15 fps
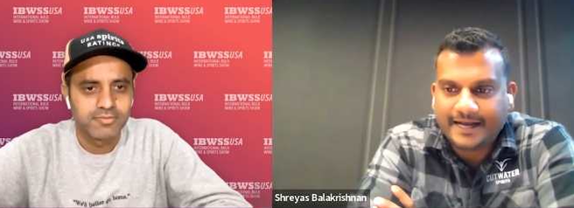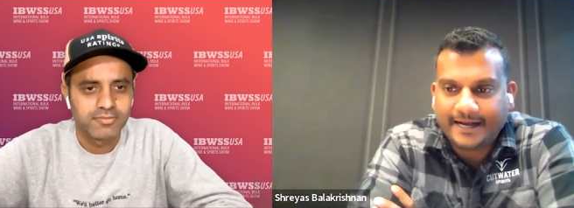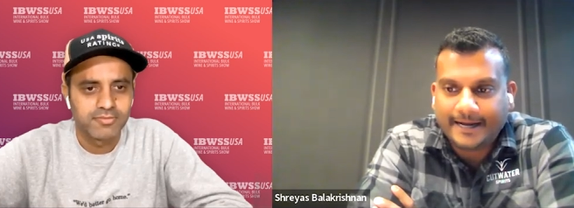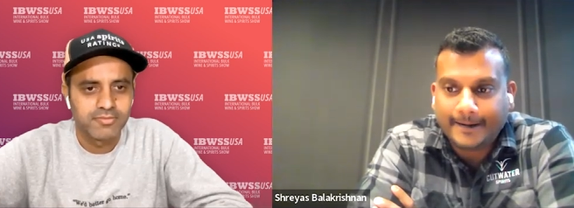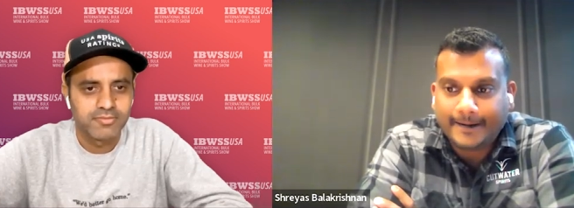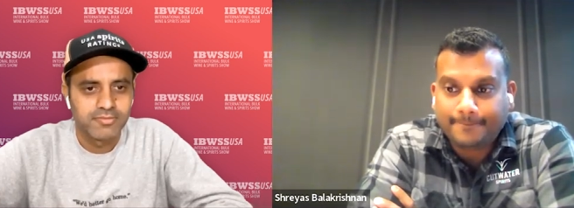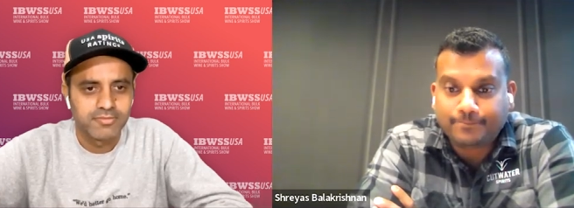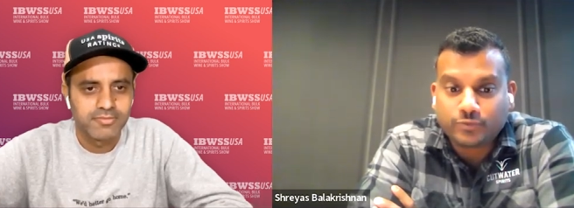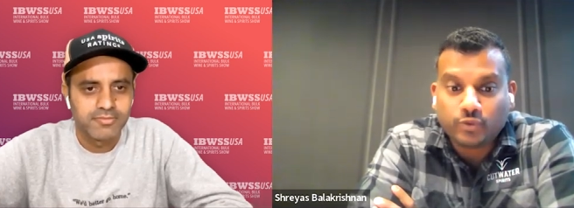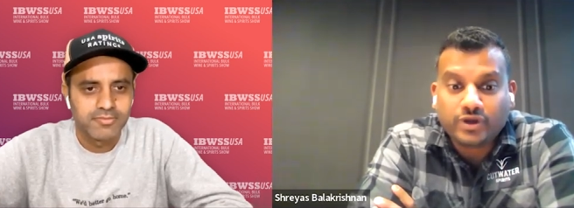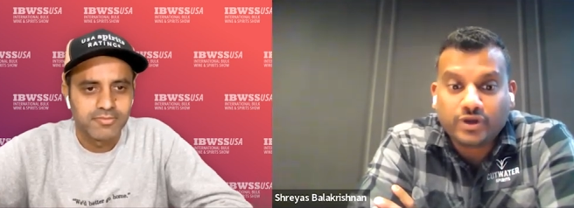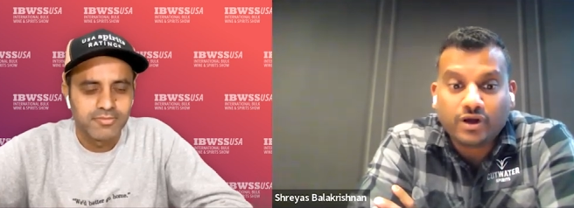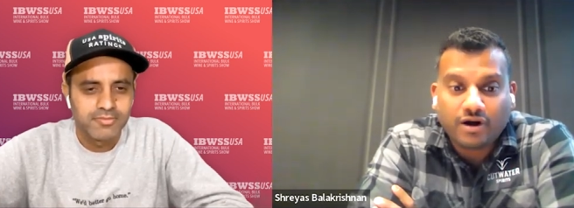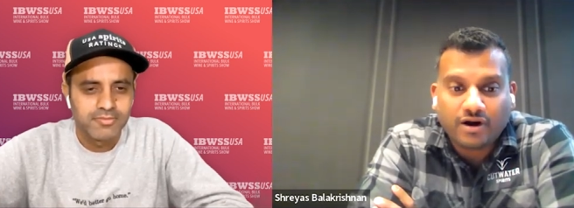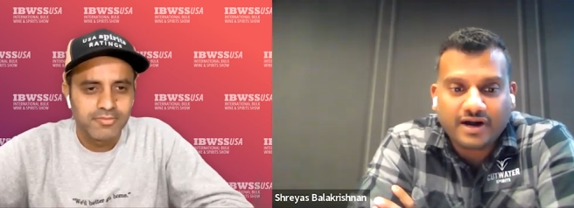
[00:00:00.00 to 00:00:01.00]
Speaker 1: Um,
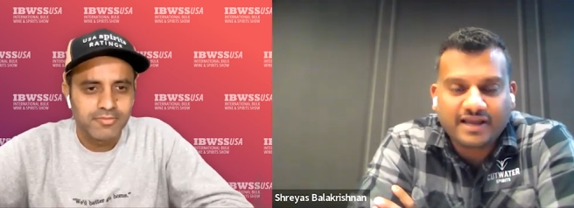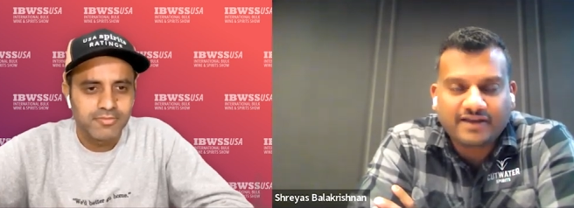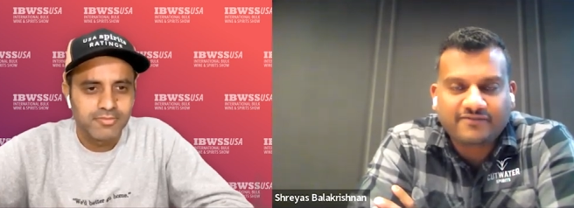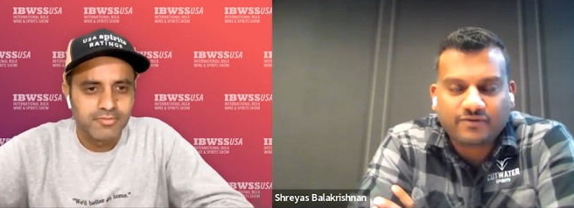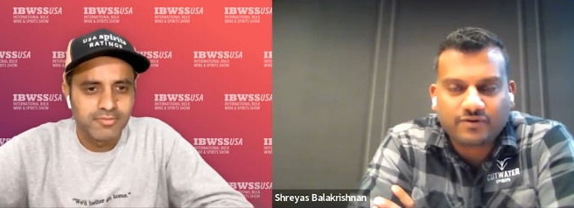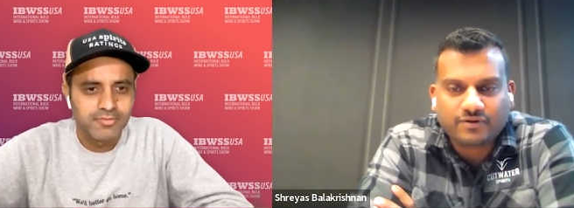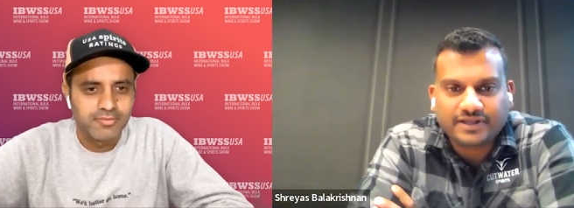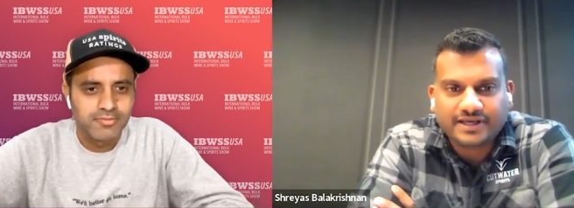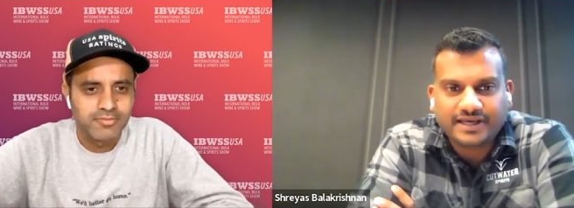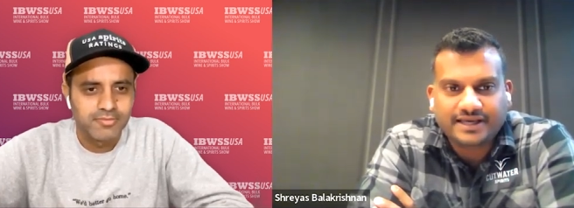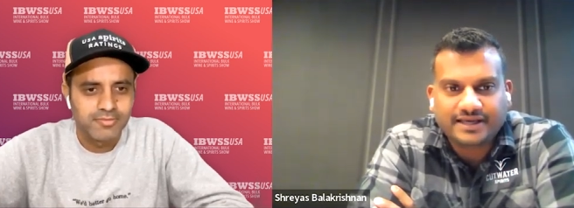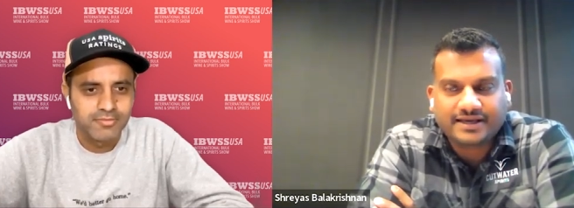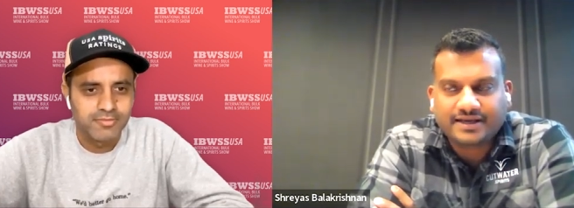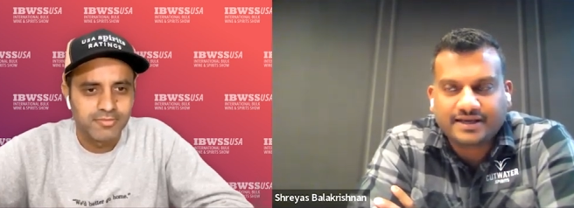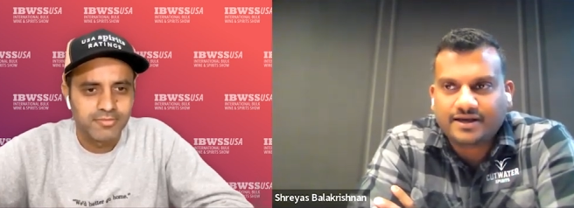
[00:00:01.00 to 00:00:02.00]
we are a
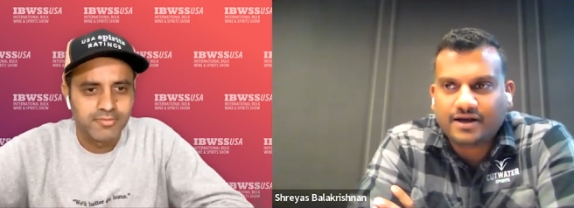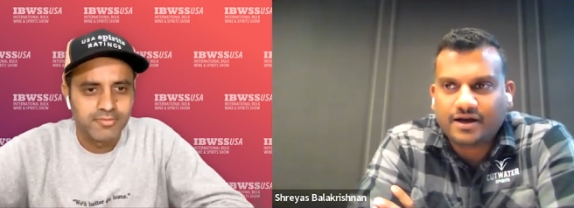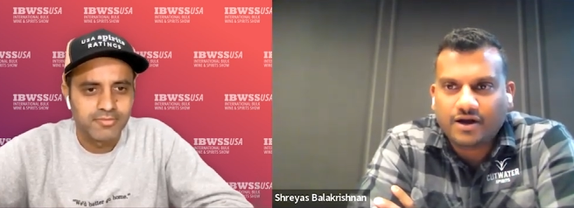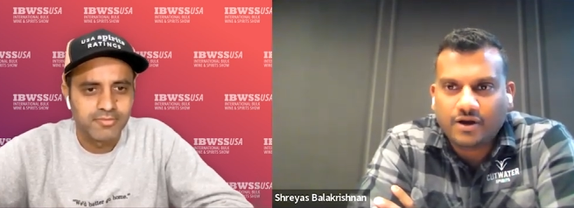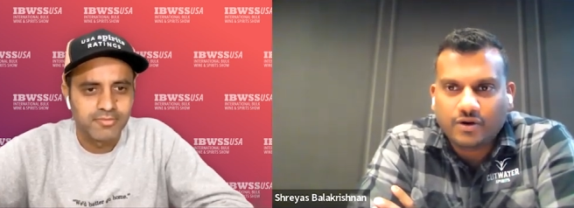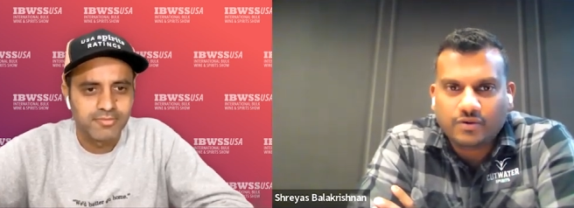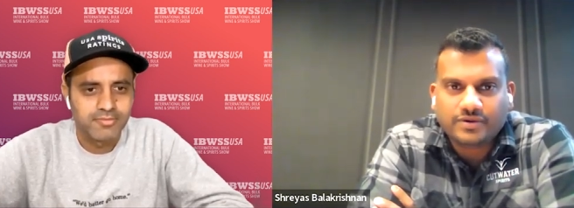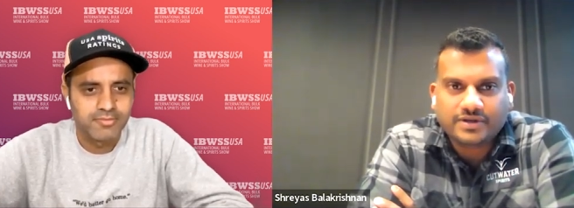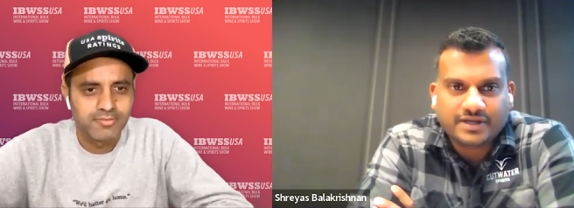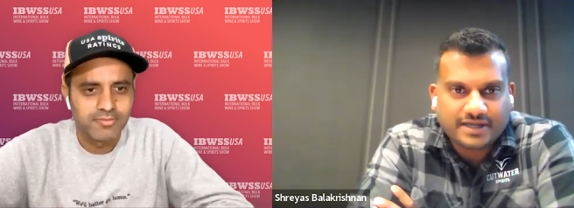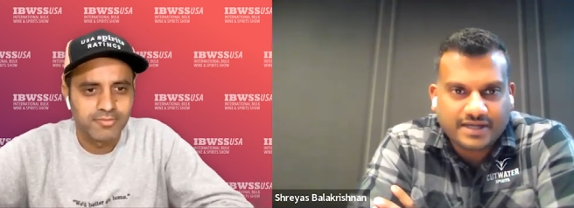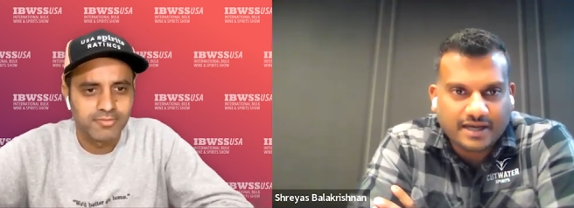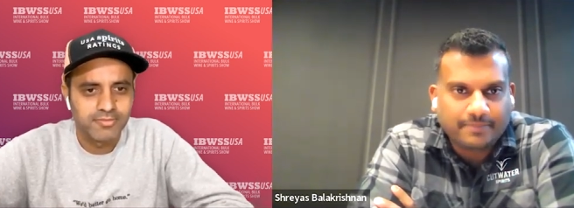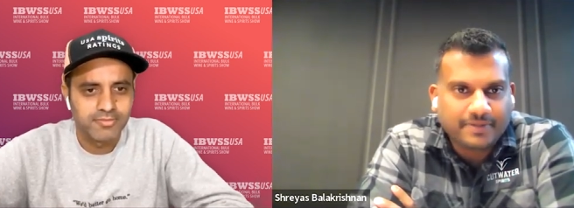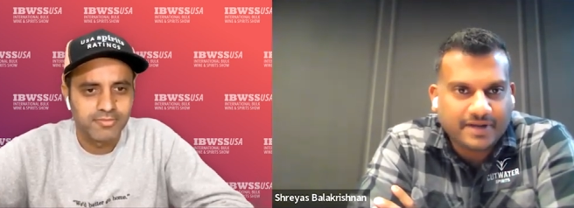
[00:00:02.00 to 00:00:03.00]
fully owned
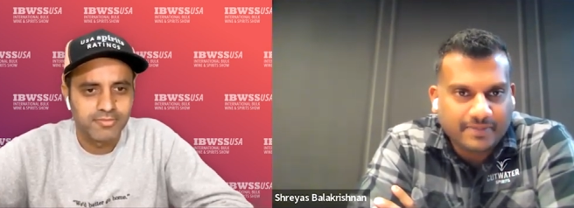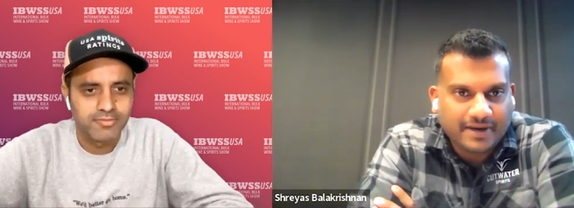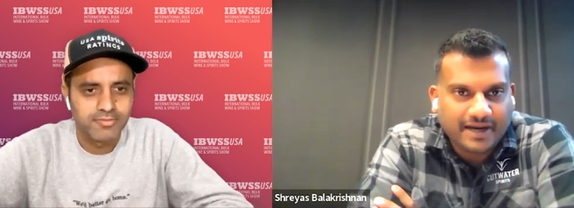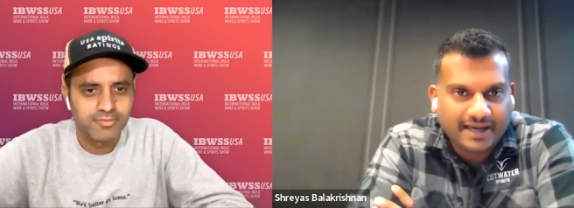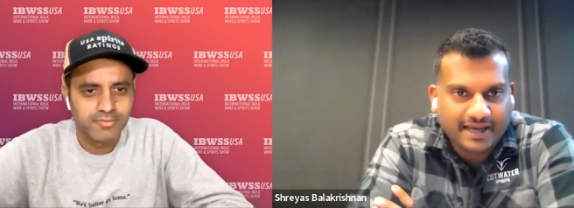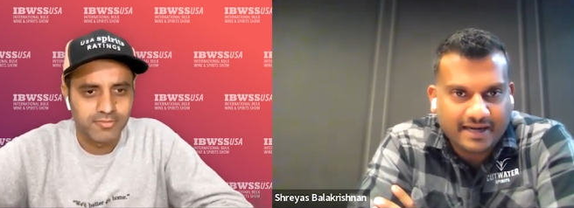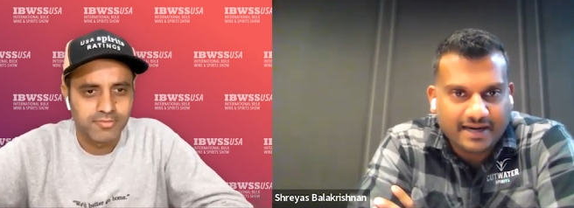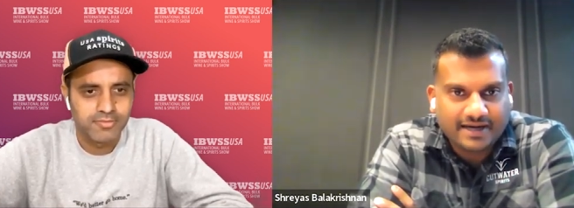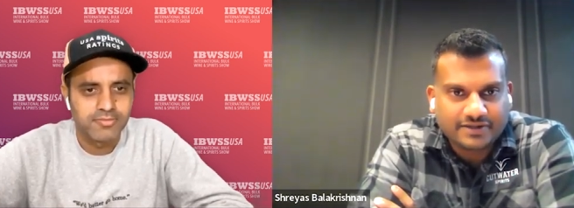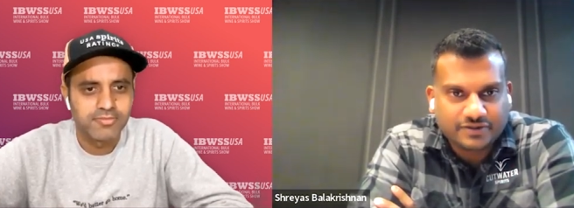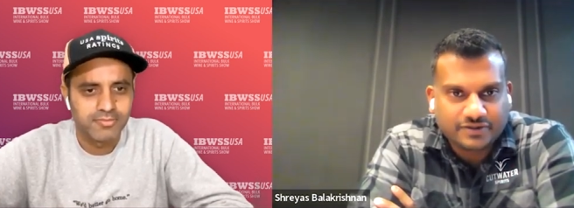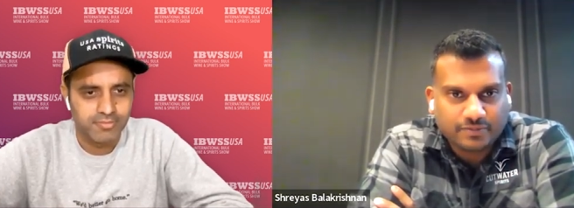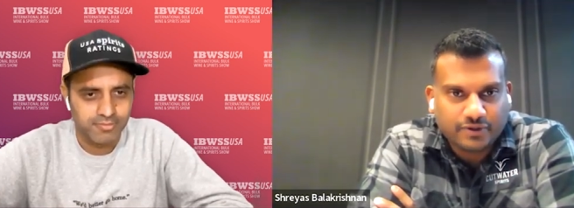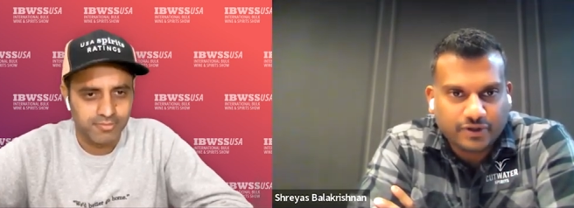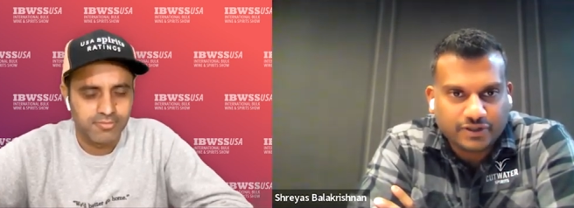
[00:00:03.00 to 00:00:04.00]
company by
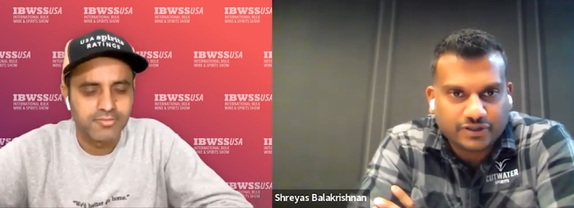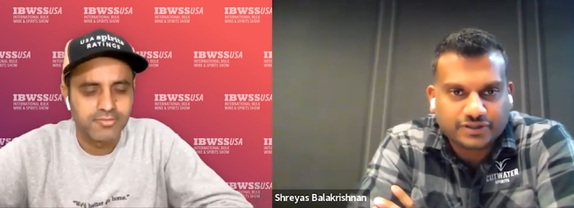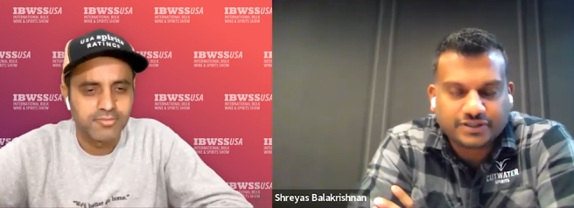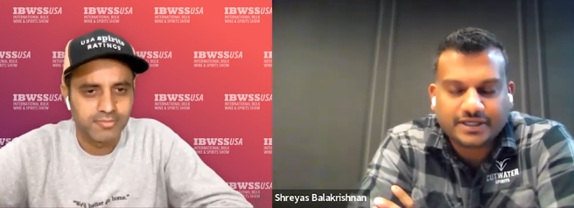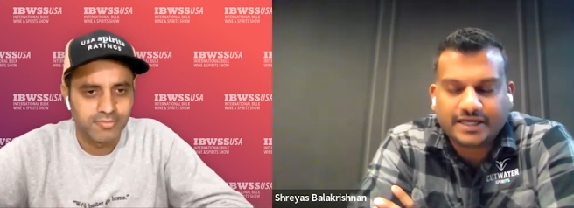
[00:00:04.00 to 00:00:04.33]
Anheuser-Busch.